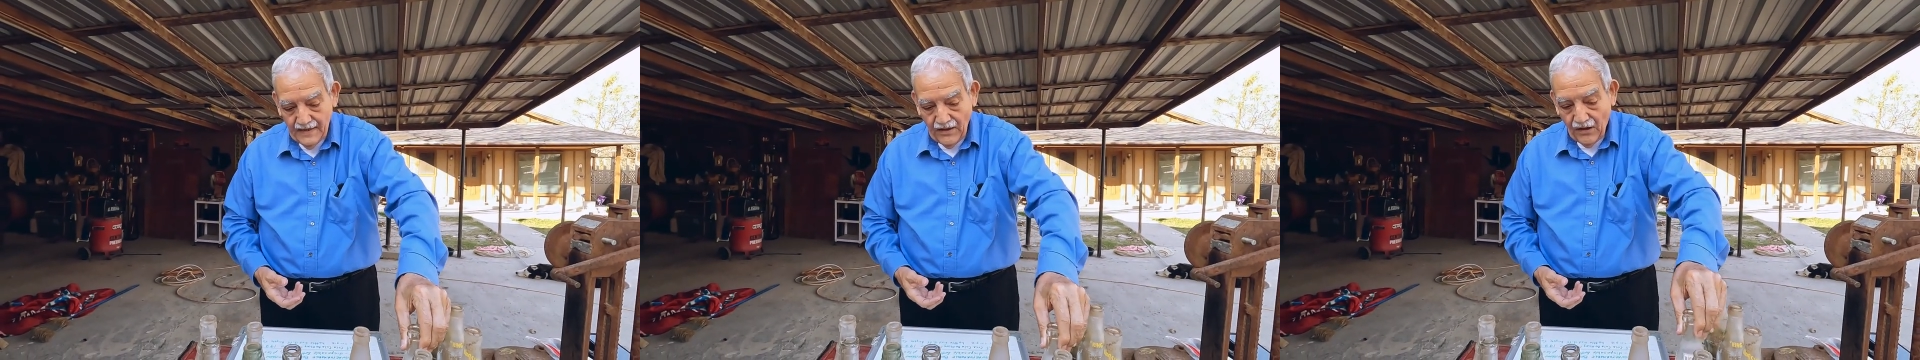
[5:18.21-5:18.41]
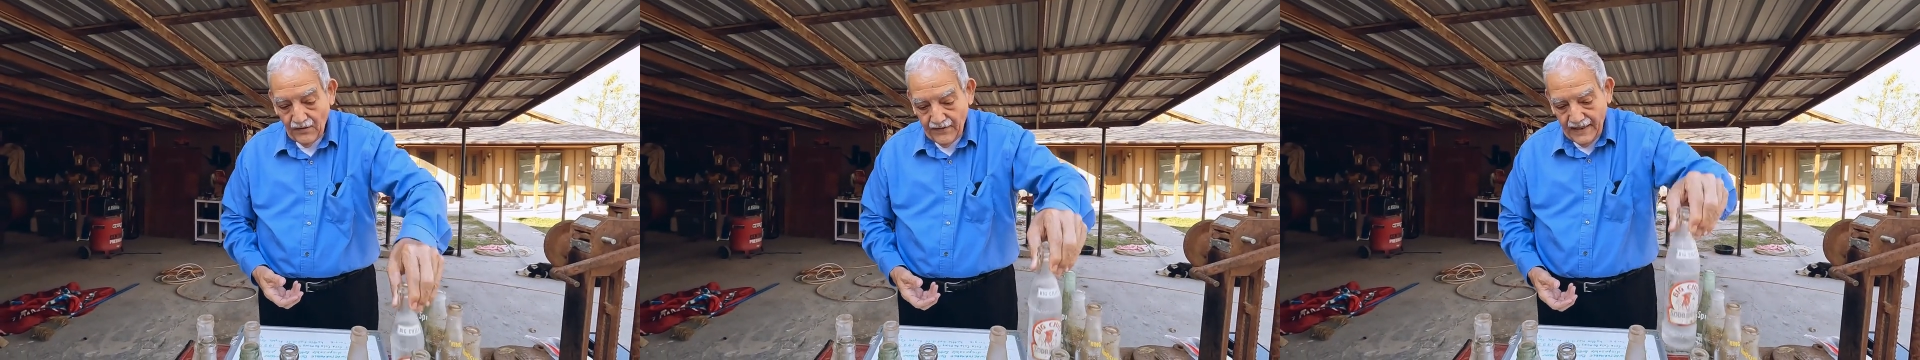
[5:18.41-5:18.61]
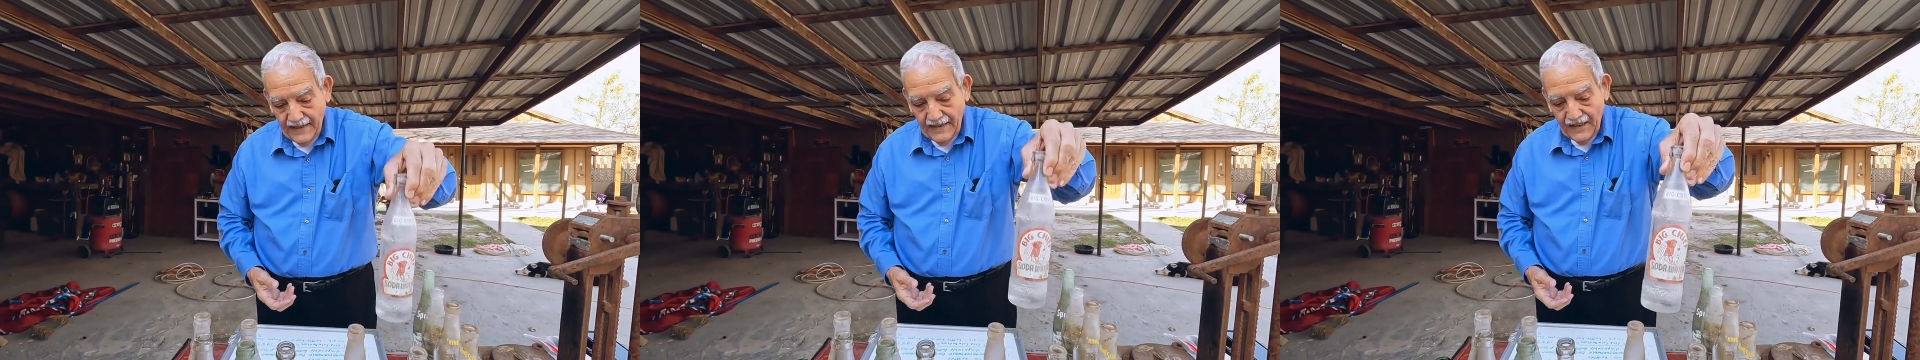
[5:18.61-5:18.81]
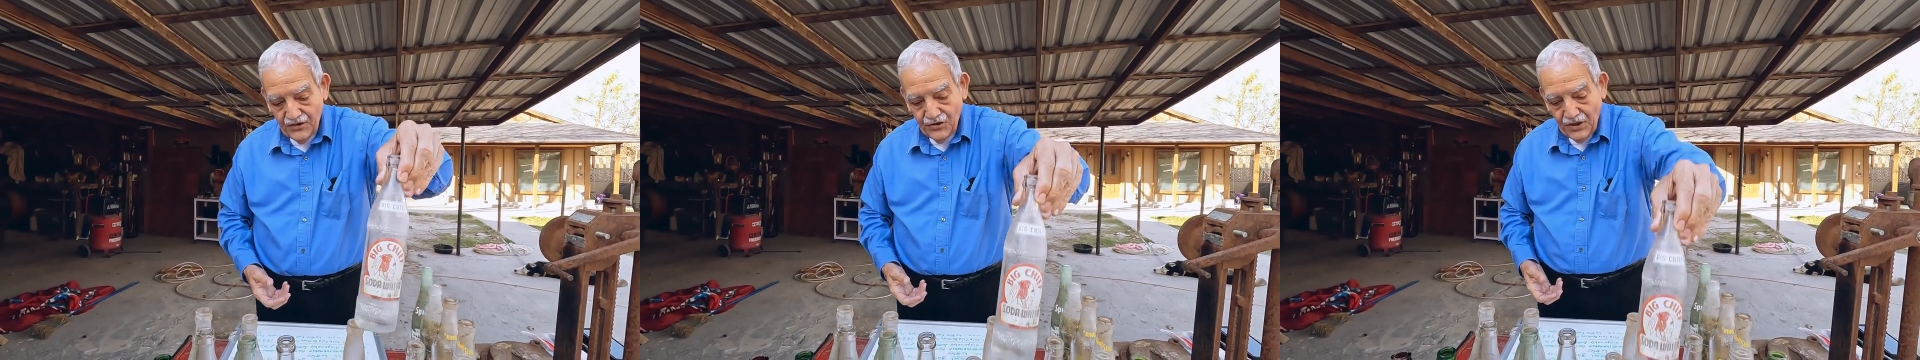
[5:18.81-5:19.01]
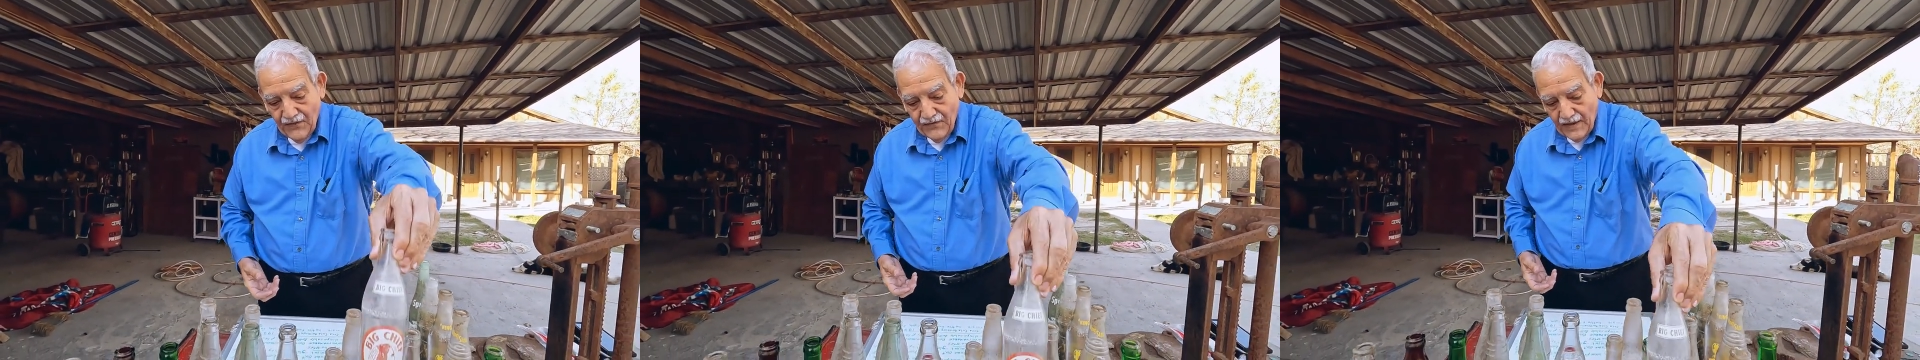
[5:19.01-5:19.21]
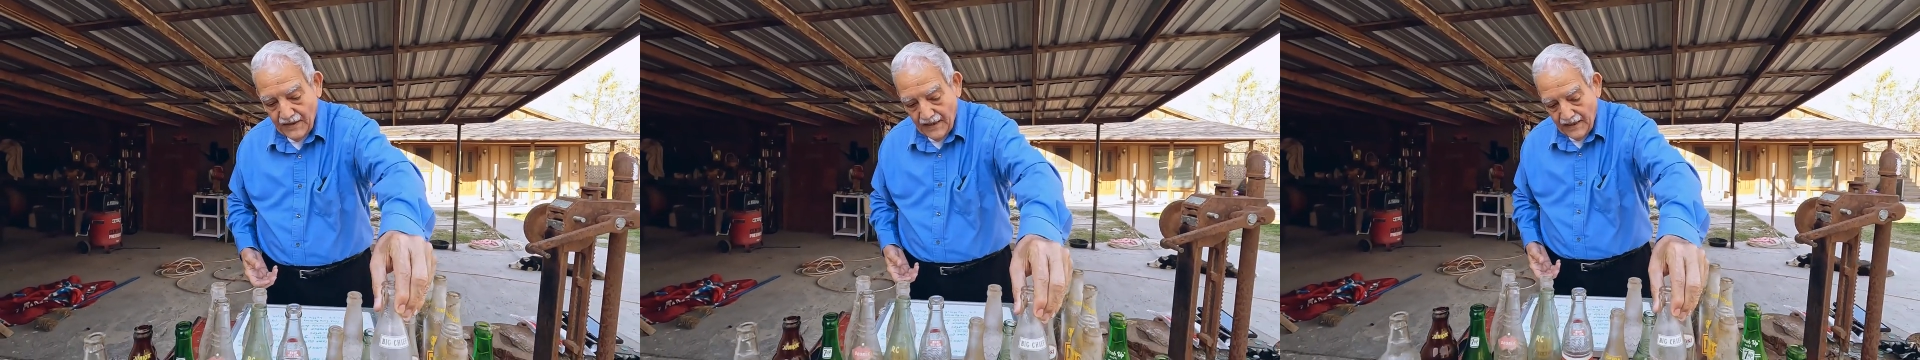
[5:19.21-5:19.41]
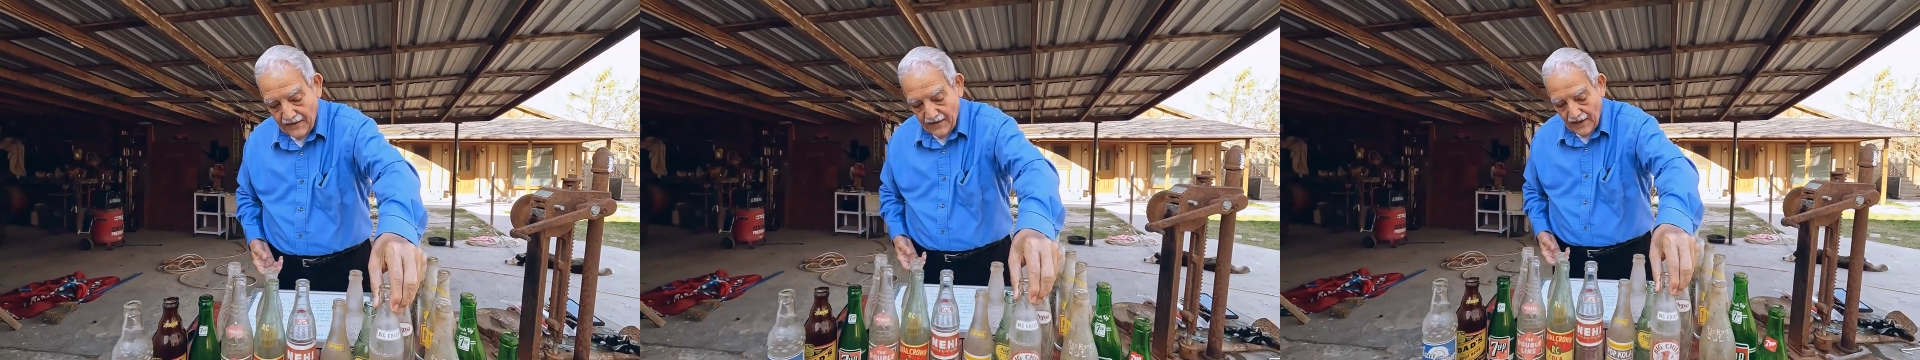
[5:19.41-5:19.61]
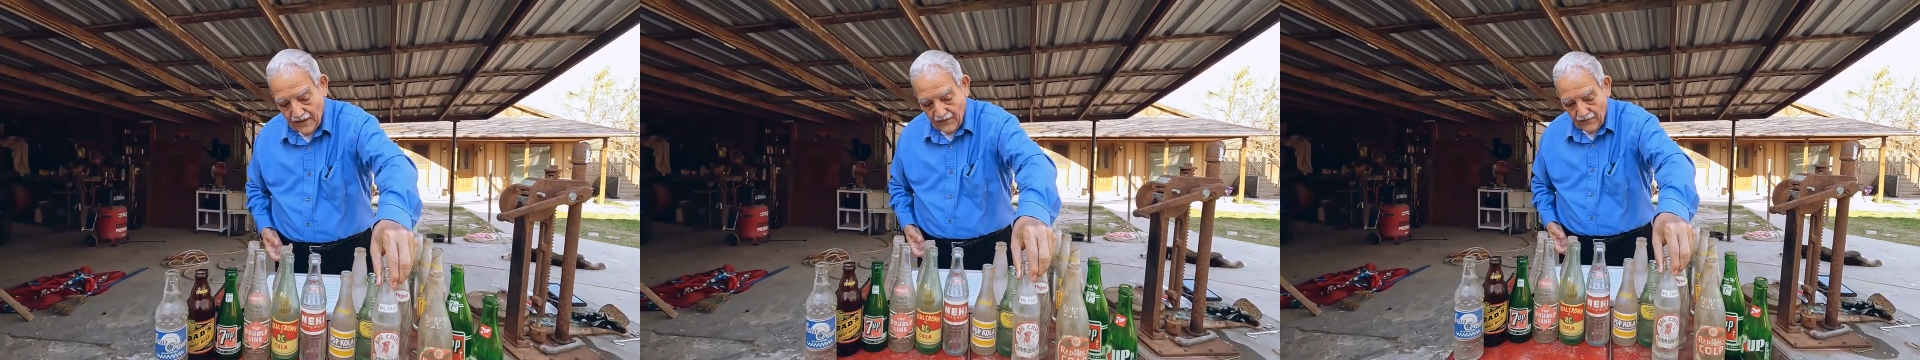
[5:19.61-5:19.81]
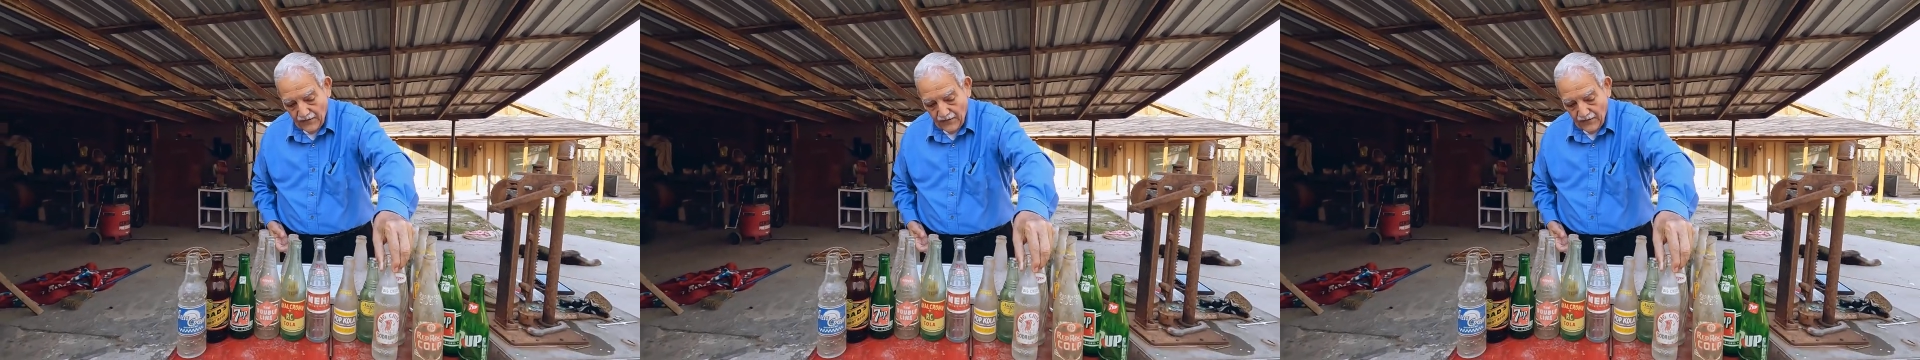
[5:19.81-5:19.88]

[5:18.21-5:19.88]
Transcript: of the Indian chief that they, they